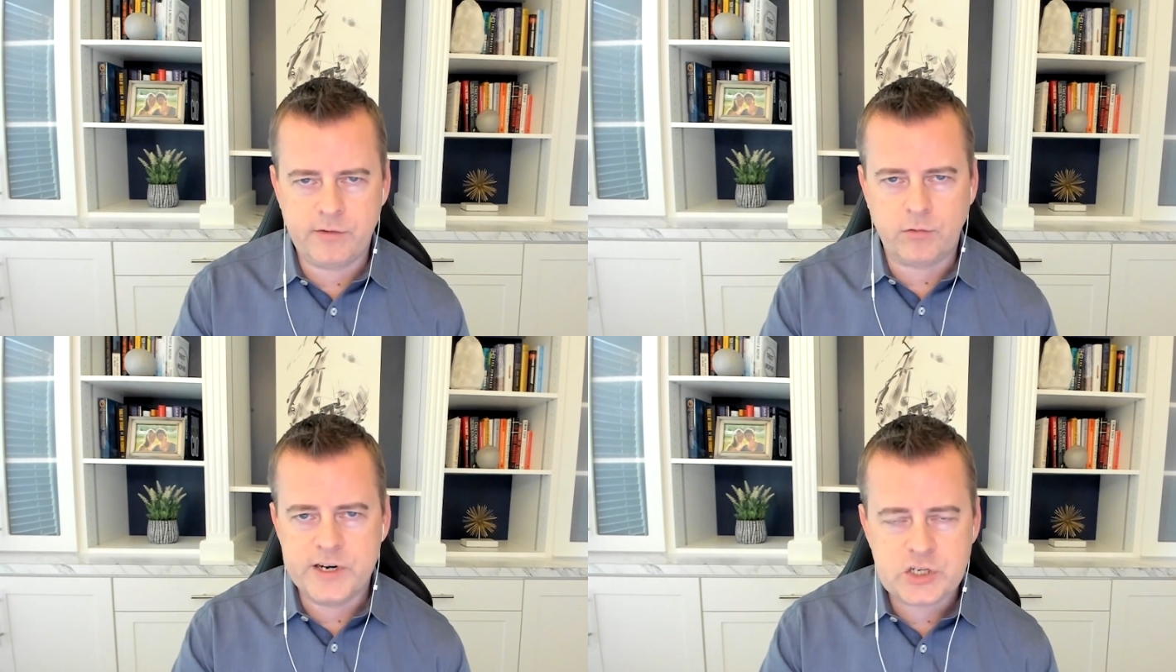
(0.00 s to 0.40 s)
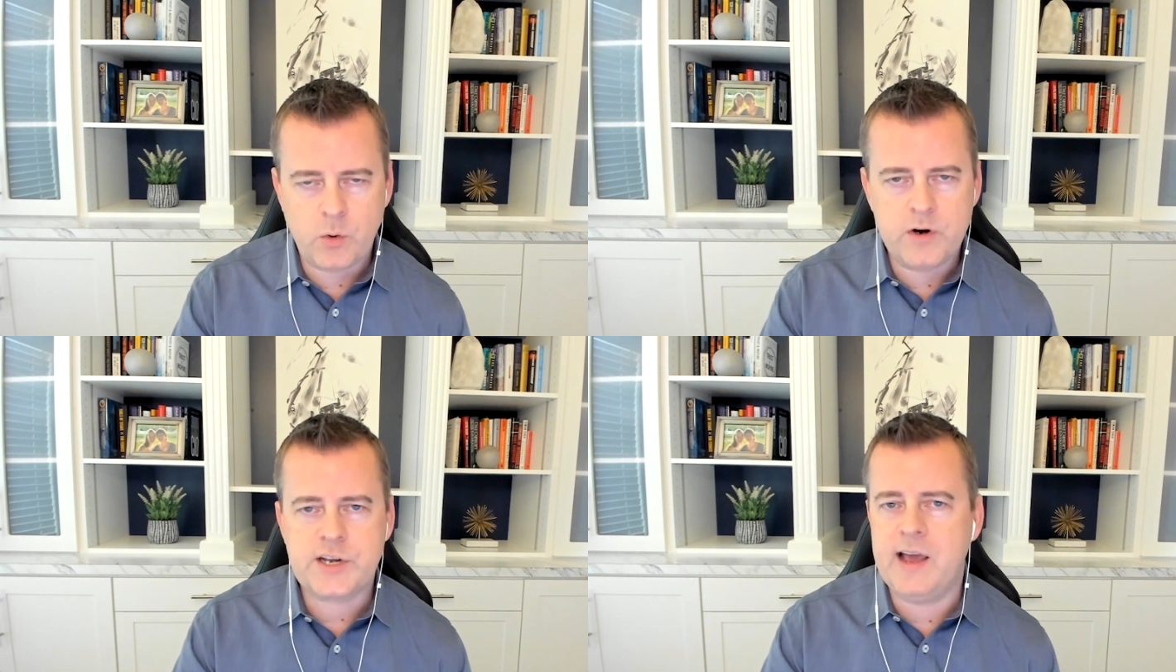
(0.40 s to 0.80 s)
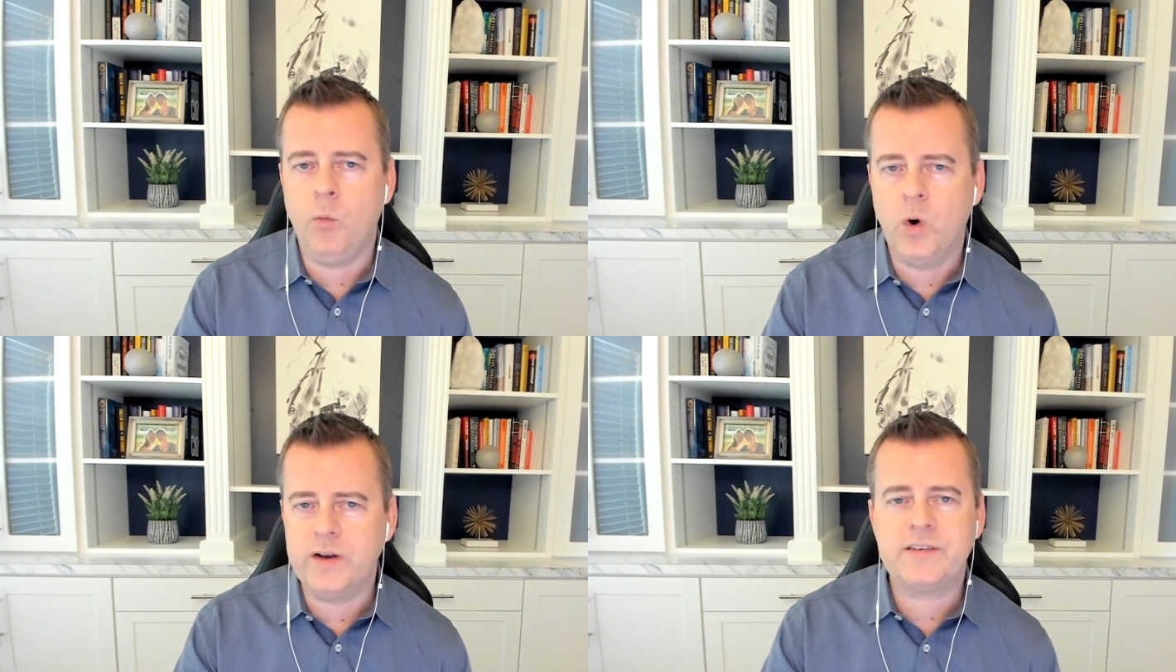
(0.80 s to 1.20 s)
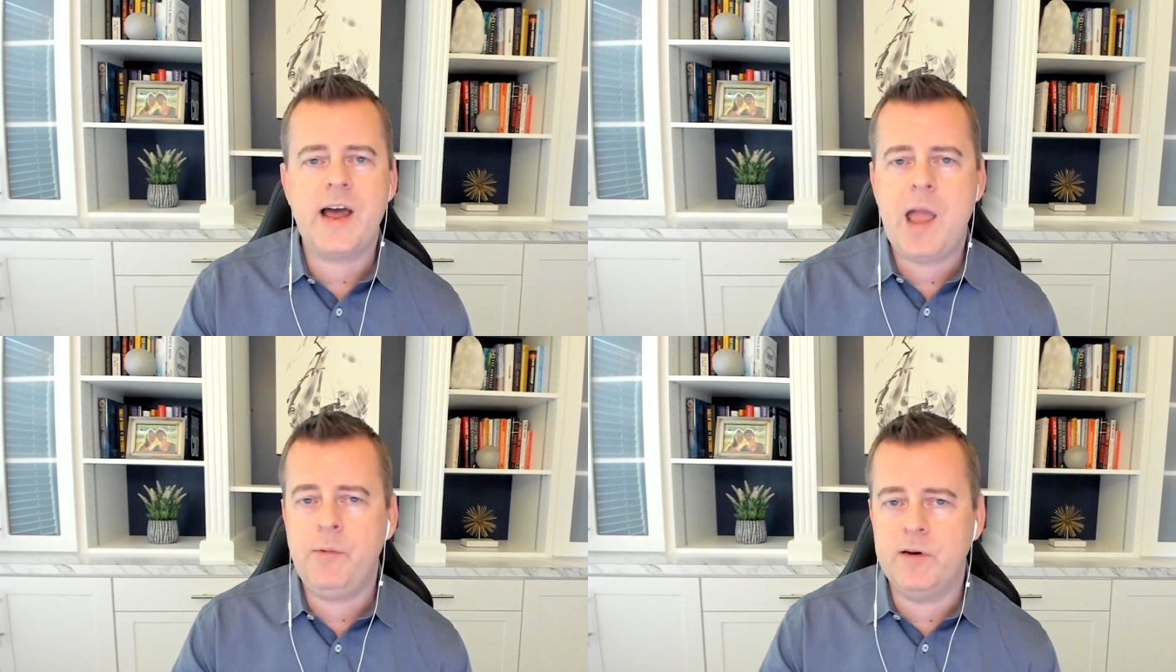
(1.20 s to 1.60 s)
resource at what
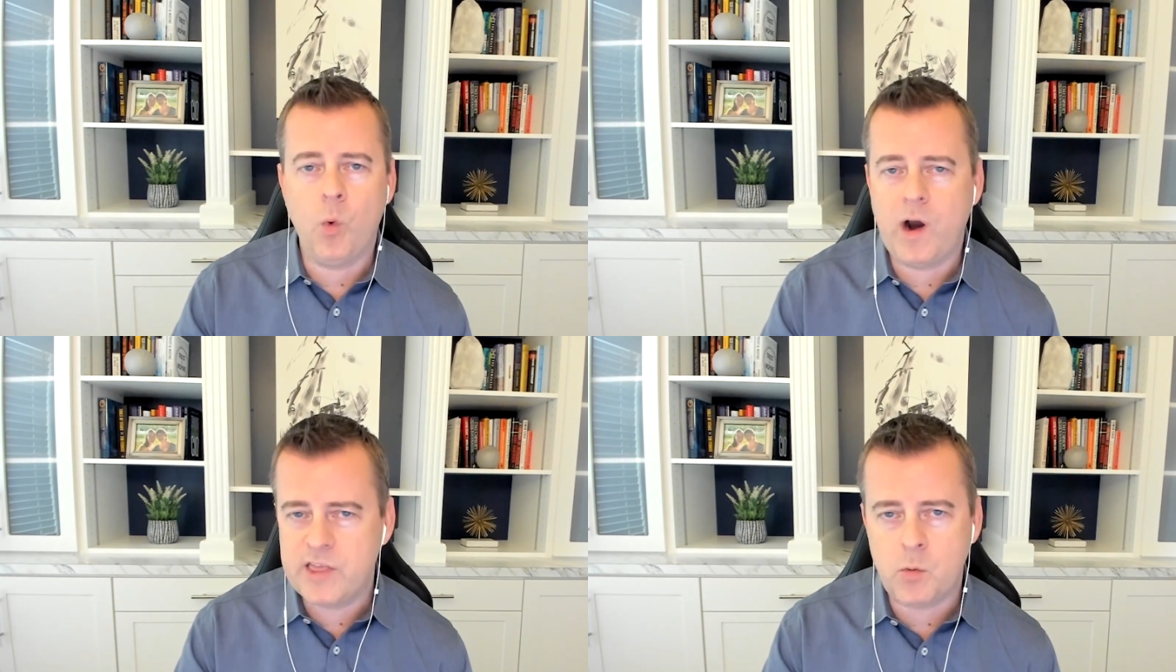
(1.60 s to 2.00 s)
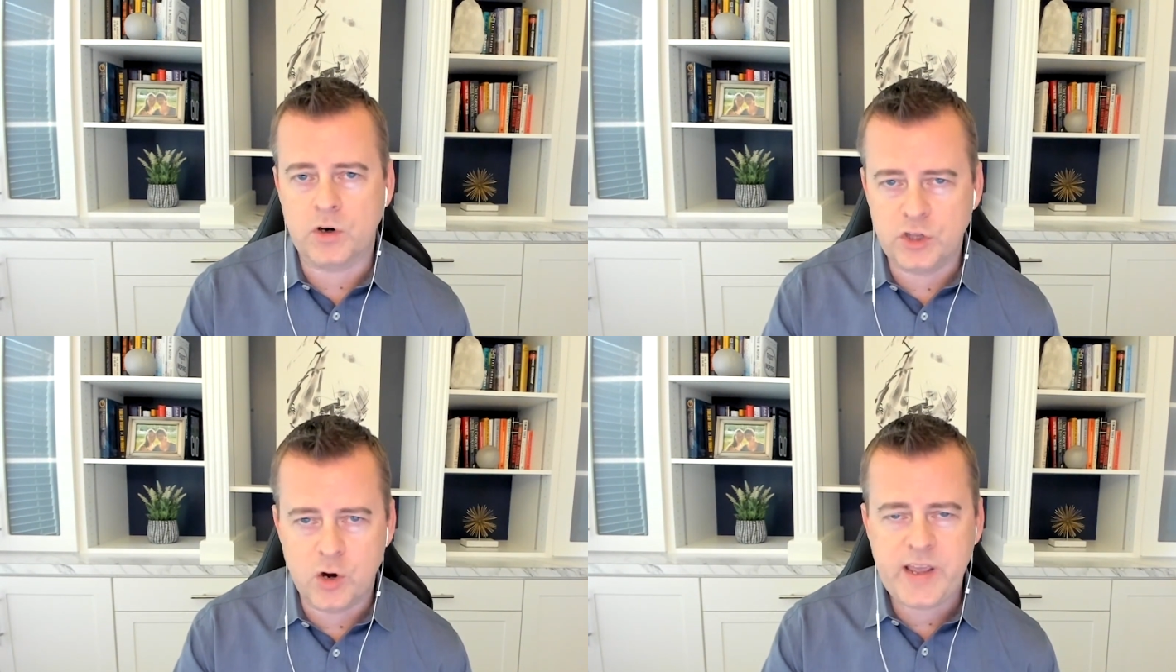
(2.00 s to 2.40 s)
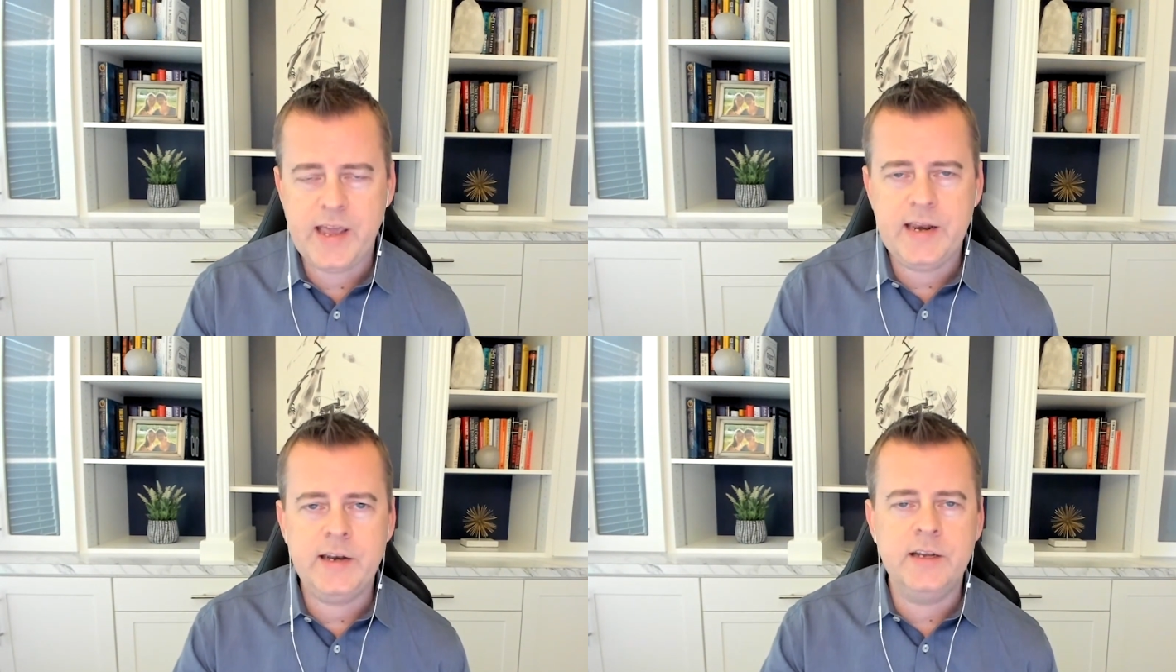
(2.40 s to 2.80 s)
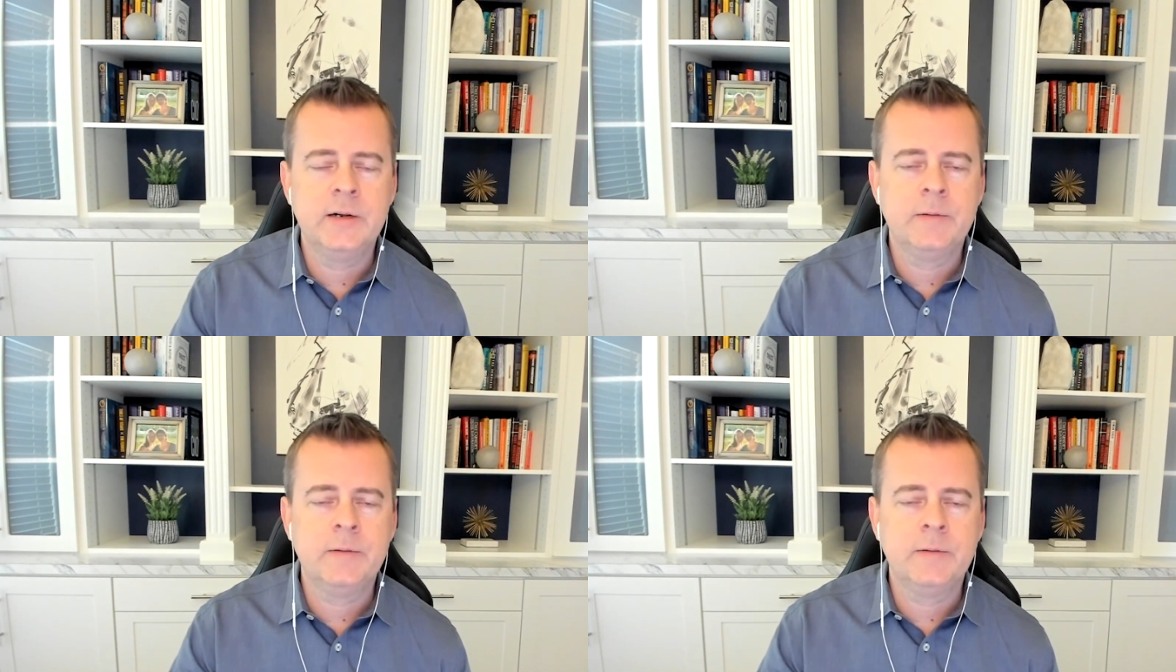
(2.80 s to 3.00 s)
time and where they were located.